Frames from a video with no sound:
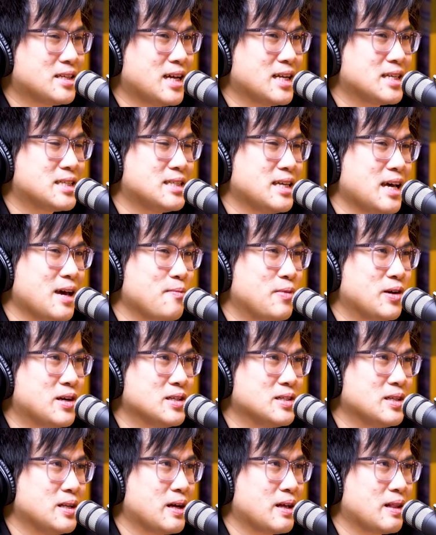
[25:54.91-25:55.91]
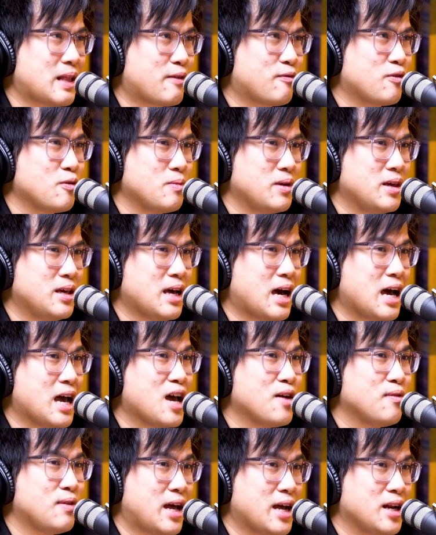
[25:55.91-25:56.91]
And it's kind of sad because, like for
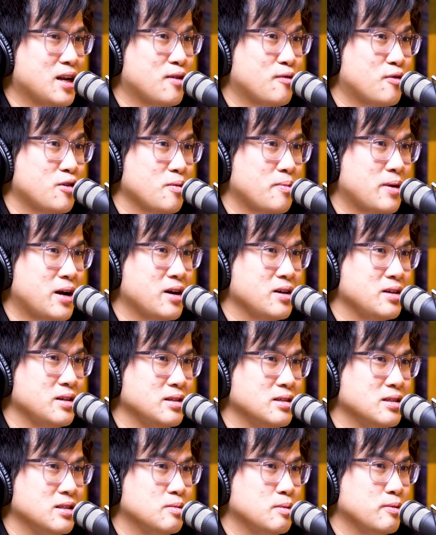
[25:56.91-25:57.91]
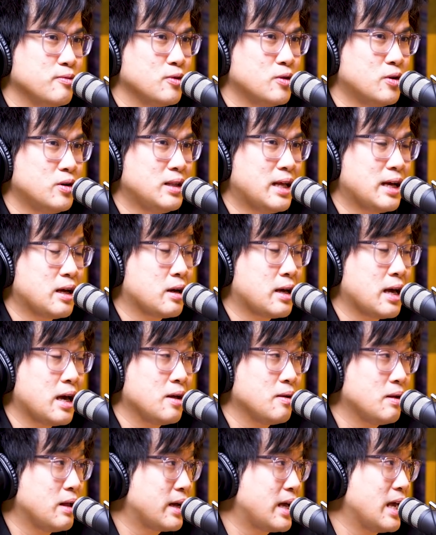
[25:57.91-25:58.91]
me, I have lined up for a pair of Yeezys before. Like,
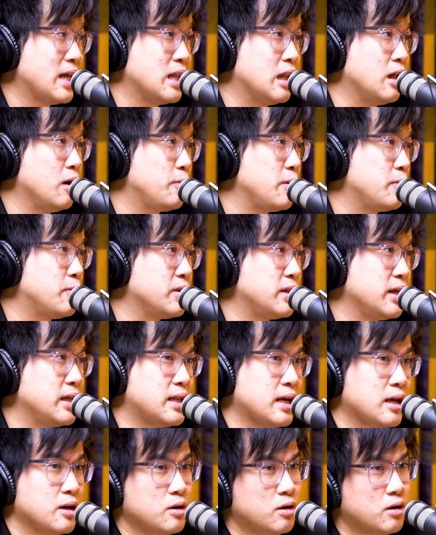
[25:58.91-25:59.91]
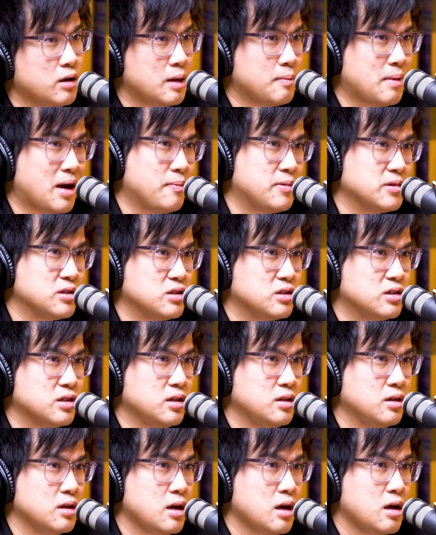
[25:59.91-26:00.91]
okay, again, a lot of people think that, in my
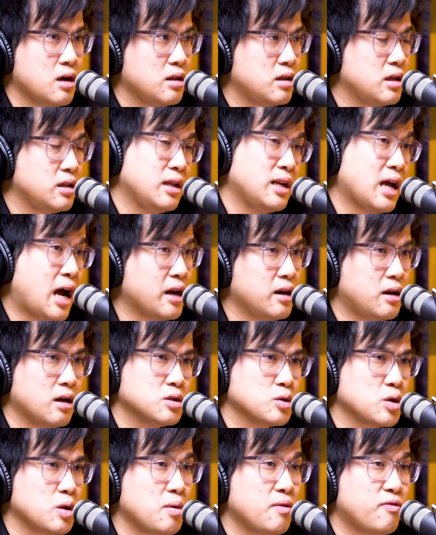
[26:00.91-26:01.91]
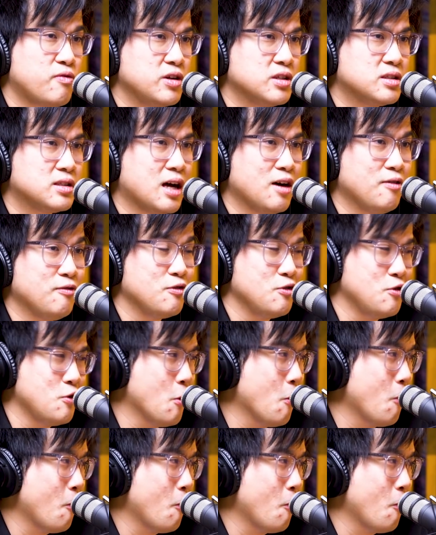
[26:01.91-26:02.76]
position, they think that Adidas will give me free stuff.